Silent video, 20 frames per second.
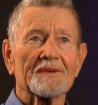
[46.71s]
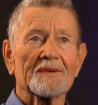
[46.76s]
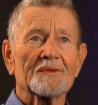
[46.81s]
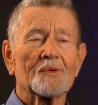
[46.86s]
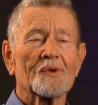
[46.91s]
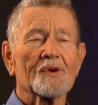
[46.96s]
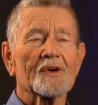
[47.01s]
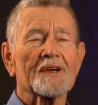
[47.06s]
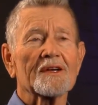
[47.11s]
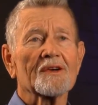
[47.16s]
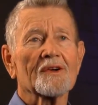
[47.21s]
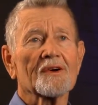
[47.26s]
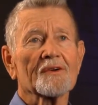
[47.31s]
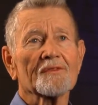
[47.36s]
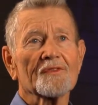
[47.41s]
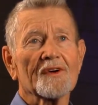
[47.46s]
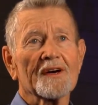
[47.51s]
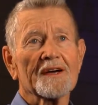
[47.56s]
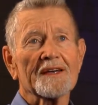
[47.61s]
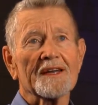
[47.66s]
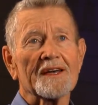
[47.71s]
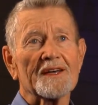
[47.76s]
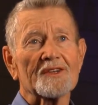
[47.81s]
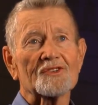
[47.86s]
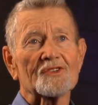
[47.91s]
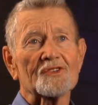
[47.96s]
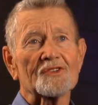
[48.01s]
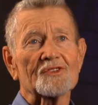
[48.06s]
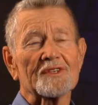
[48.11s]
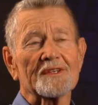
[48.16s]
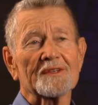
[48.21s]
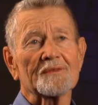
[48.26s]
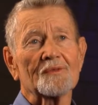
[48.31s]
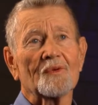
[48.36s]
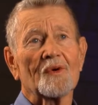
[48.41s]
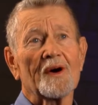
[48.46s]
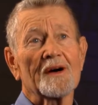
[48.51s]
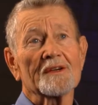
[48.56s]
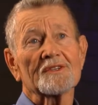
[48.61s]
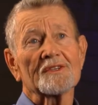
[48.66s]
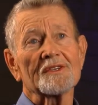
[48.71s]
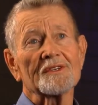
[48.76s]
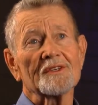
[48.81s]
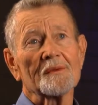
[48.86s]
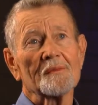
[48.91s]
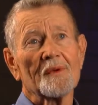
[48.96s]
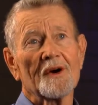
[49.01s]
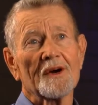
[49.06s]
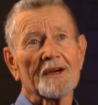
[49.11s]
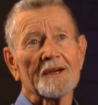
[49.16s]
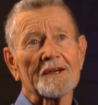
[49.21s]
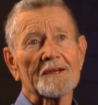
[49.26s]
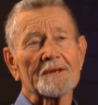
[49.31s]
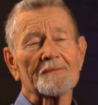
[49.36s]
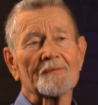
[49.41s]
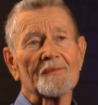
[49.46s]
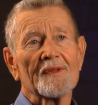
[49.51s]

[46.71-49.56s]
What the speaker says: working on finances and watching the market.